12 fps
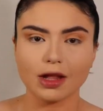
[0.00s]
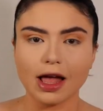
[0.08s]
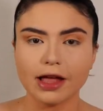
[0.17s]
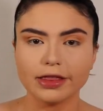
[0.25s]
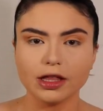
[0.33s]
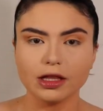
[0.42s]

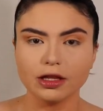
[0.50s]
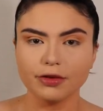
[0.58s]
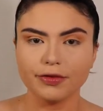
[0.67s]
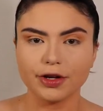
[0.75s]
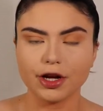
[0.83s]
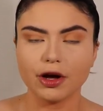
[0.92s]
At the end of the
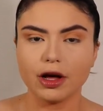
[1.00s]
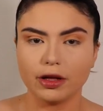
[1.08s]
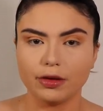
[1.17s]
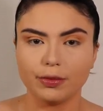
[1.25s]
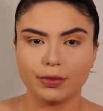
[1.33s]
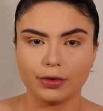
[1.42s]
video,
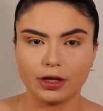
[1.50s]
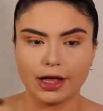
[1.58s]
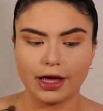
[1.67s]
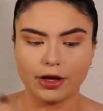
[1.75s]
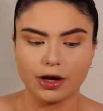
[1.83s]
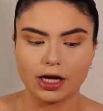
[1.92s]
I will
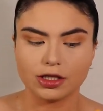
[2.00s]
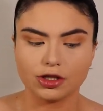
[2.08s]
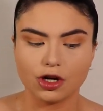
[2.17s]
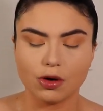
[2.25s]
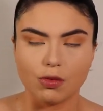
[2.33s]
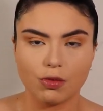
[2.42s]
let you guys
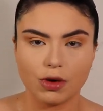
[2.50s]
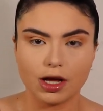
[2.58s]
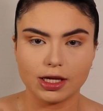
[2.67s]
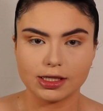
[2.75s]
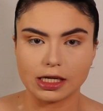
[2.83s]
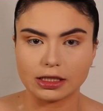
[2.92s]
know
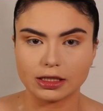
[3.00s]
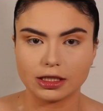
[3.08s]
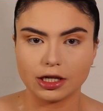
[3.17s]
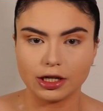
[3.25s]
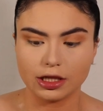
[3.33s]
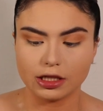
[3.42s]
what is
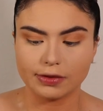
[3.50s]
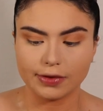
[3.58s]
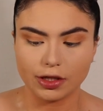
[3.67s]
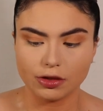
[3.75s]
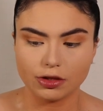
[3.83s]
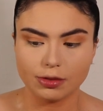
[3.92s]
necessary in this
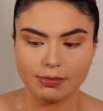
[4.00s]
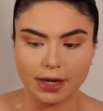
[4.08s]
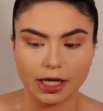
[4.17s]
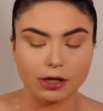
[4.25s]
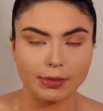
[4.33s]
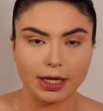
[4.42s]
video to
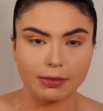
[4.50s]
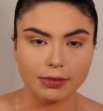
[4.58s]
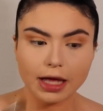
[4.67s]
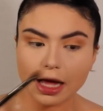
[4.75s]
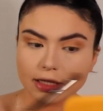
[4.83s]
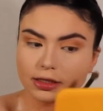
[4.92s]
make your makeup
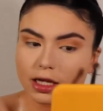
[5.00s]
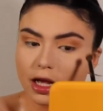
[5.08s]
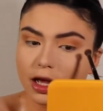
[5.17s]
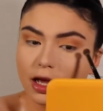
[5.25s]
last.